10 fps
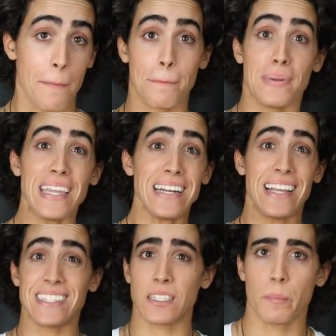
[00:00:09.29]

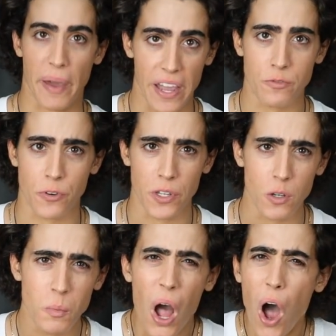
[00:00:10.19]
Meat isn't bad for
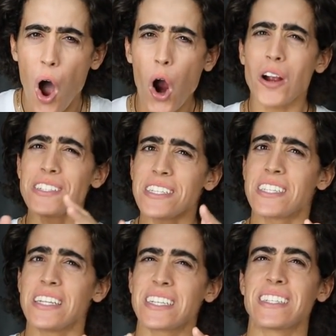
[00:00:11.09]
you. Our
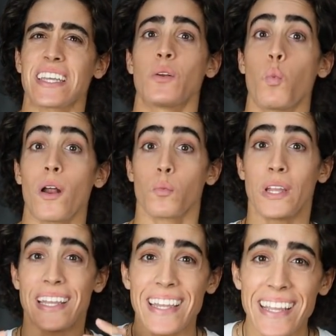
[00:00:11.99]
decisions in what
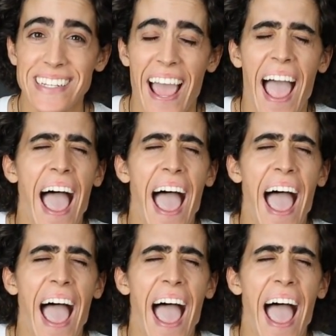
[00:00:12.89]
we eat